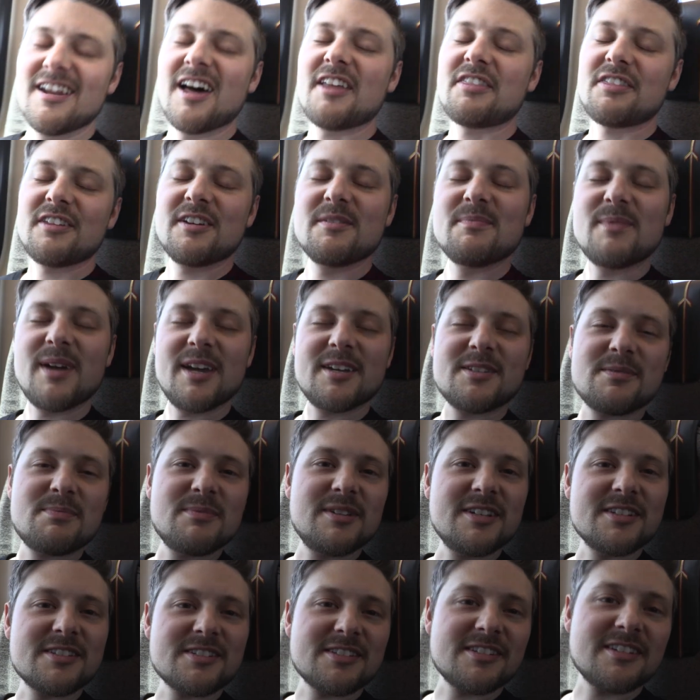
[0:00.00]
Nothing makes
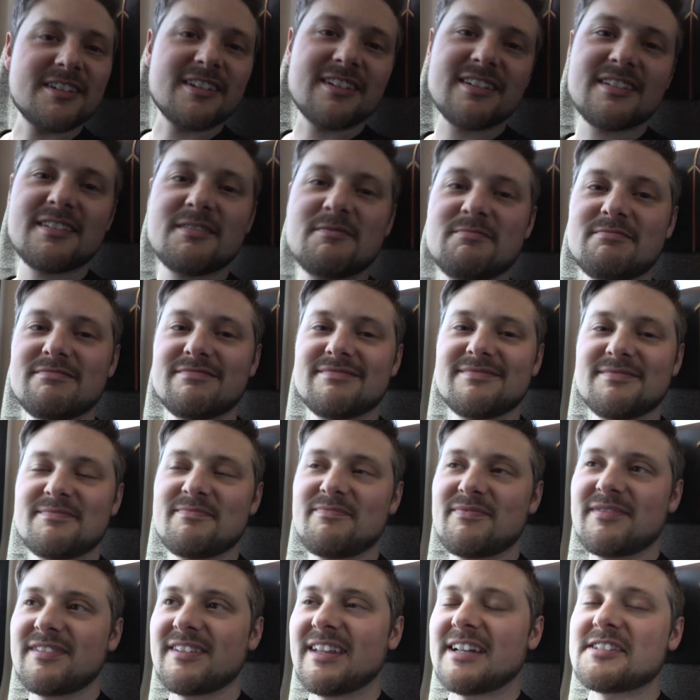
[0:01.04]
me sick. Oh, boo
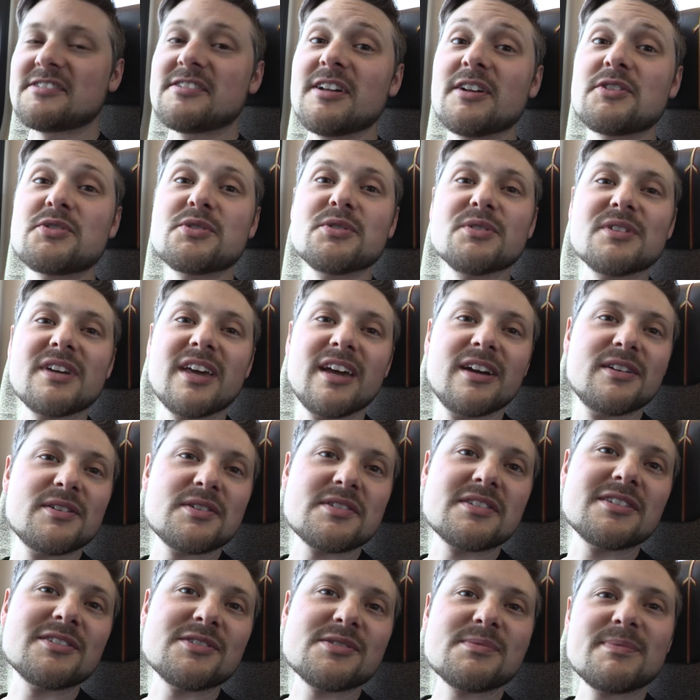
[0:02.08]
hoo. That's not true.
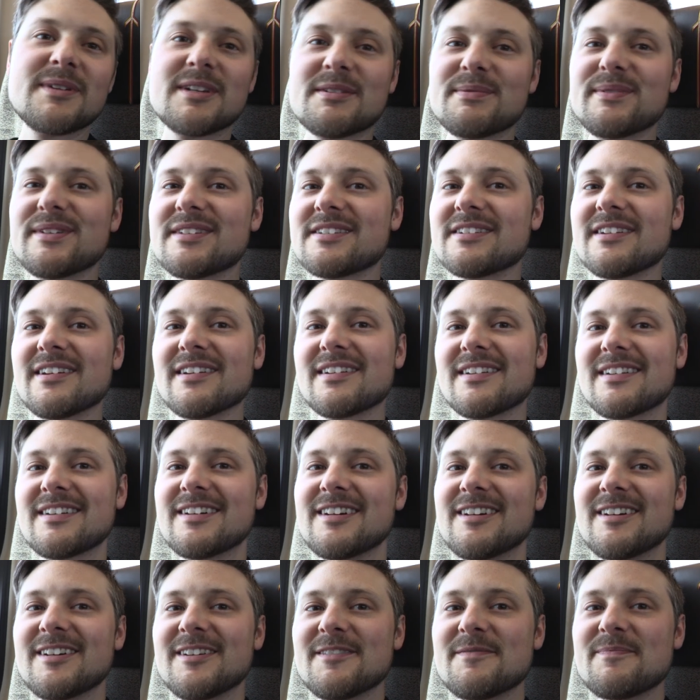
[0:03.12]
Carousels make me sick.
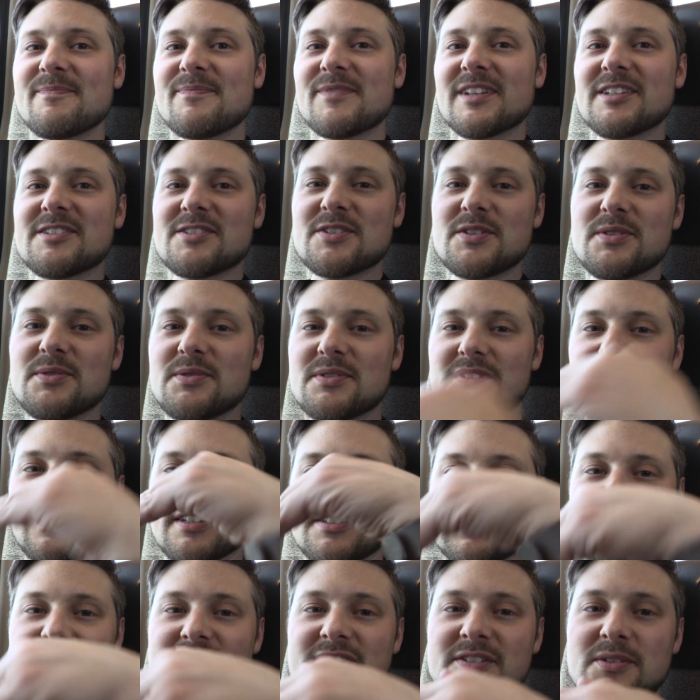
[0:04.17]
Yeah. It's well, too, the,
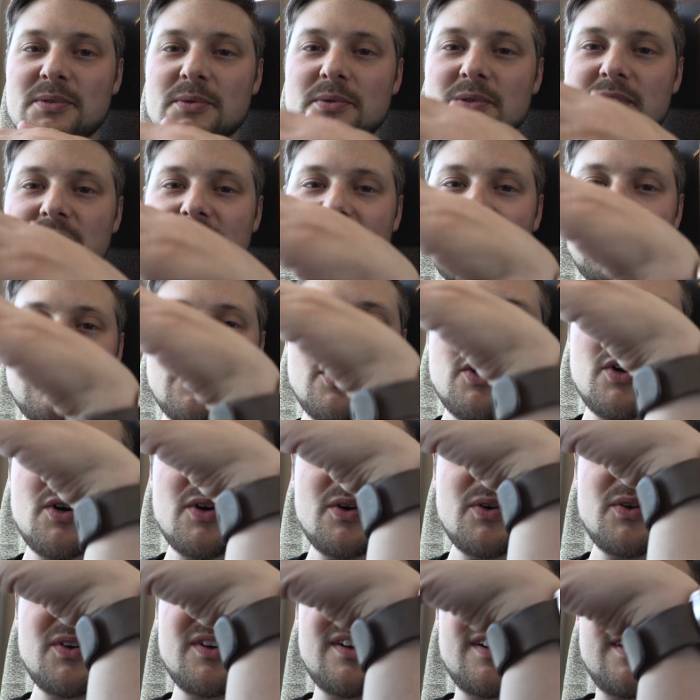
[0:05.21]
it's too the slow. Turning
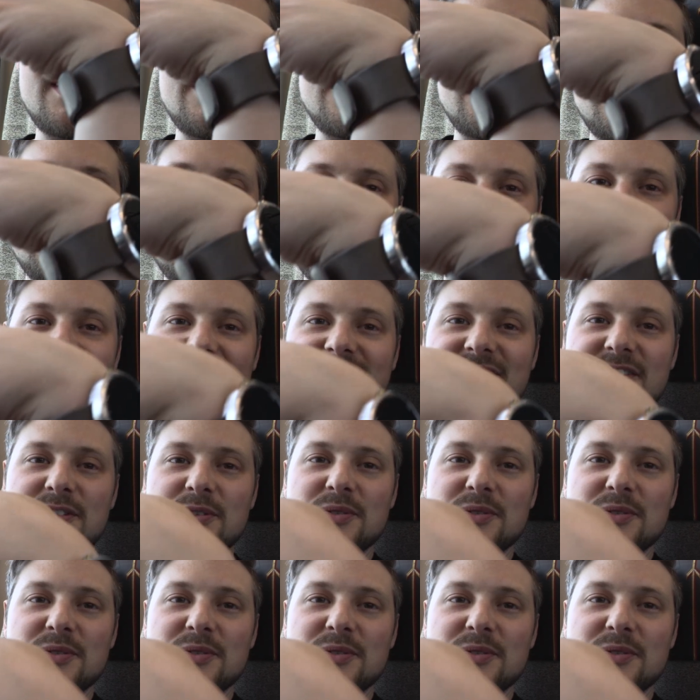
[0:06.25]
around.